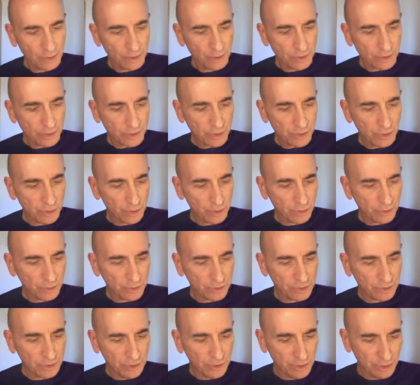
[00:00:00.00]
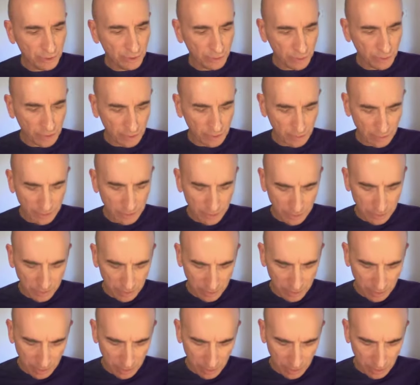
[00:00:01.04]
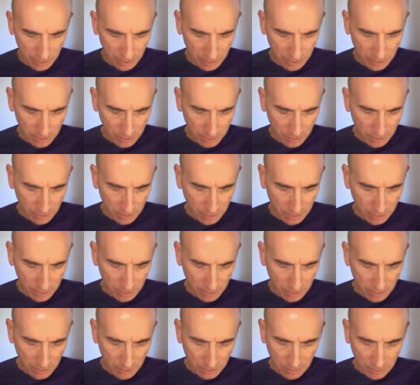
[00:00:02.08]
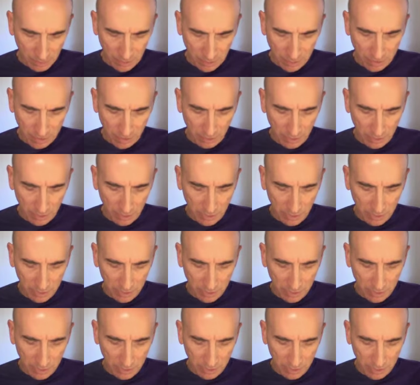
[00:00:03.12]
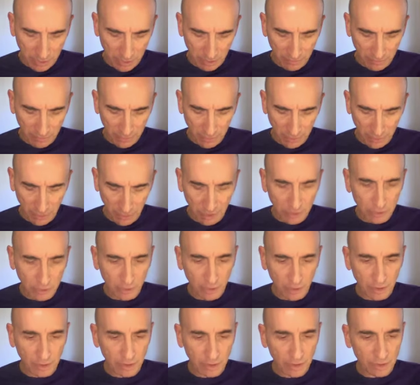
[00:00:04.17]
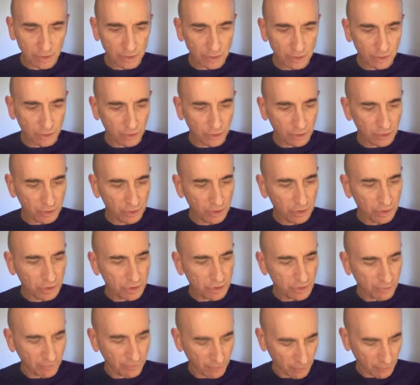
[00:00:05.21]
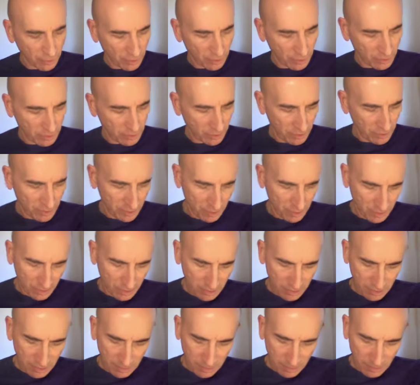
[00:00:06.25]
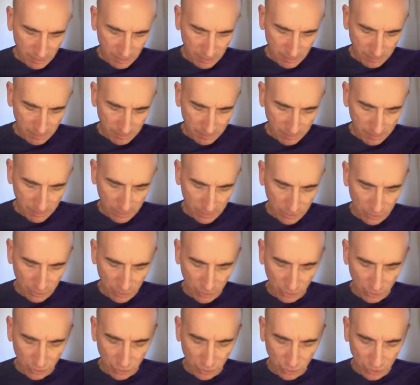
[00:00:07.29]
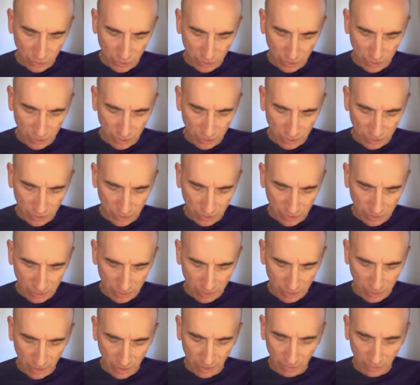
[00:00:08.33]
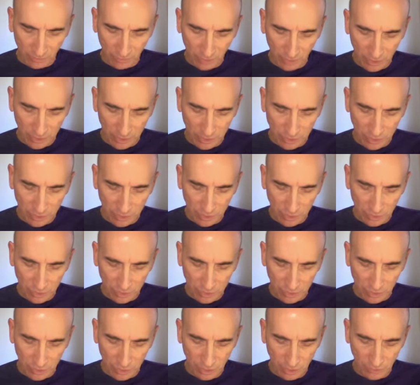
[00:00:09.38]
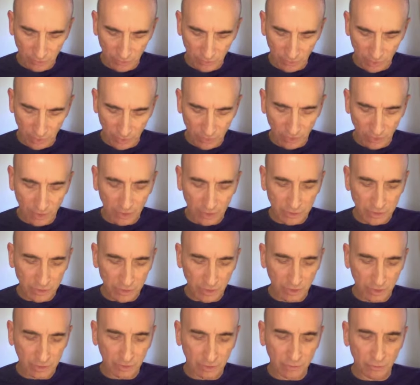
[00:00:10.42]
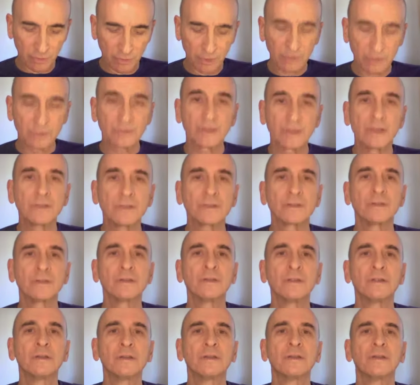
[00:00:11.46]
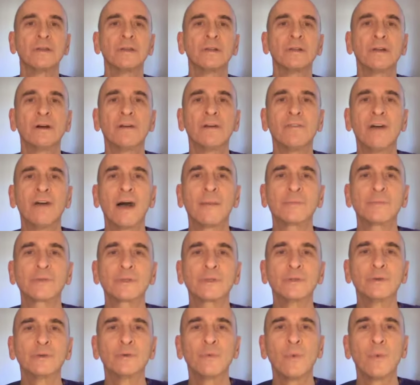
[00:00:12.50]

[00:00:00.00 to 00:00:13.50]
So, continuing, this is uh, midsummer 1970. I knew I needed to look east for this huge need, to satisfy this huge need for a transcendent realization of absolute